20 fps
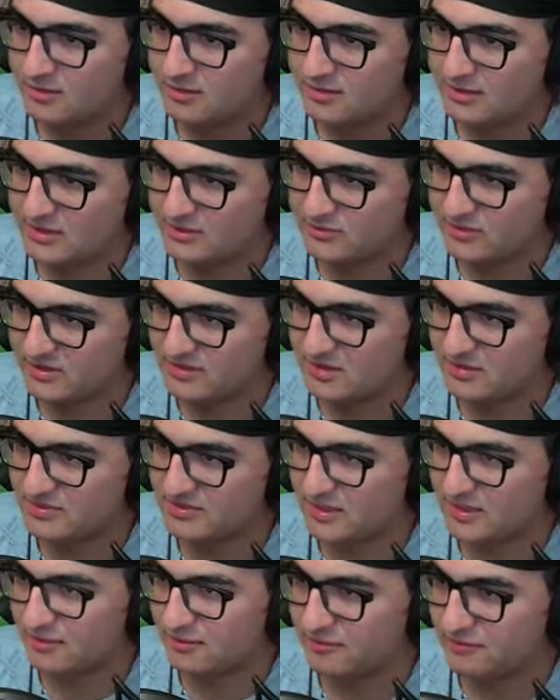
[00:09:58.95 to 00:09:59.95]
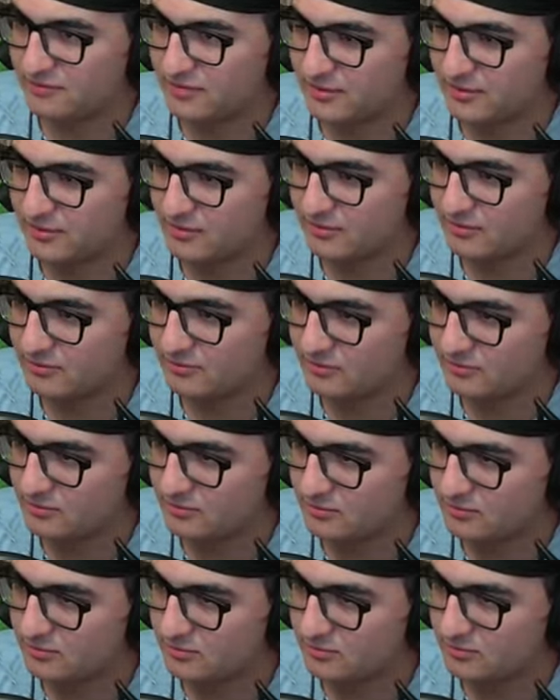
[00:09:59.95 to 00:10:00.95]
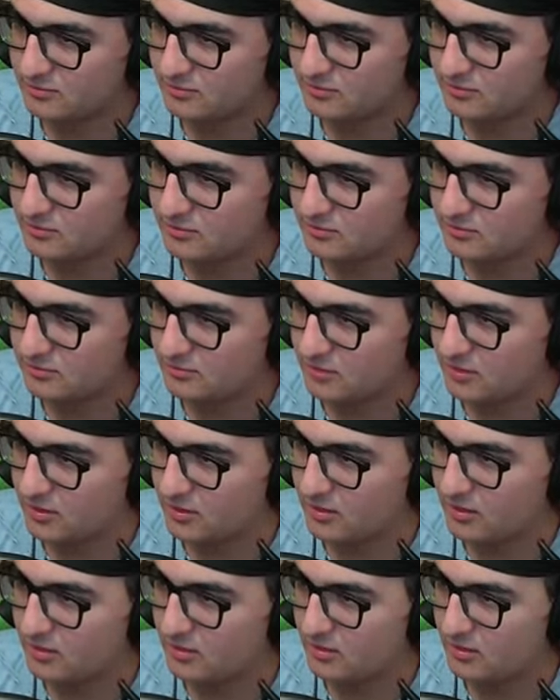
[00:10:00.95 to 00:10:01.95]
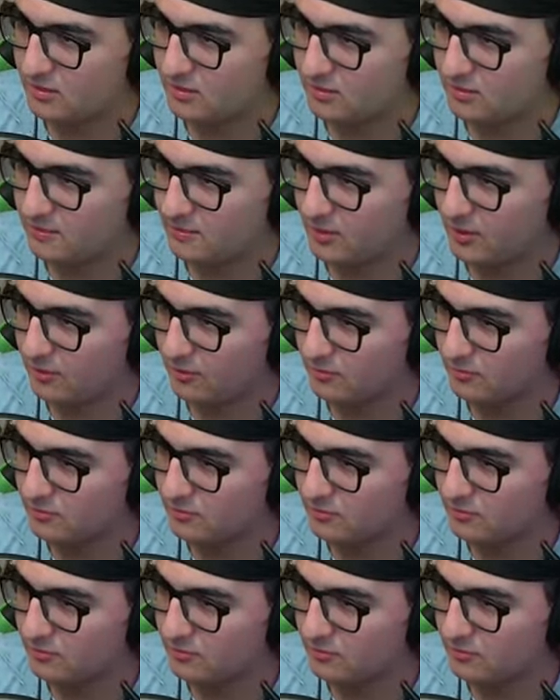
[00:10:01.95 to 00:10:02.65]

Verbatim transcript: That's what it seems over here. Um oh.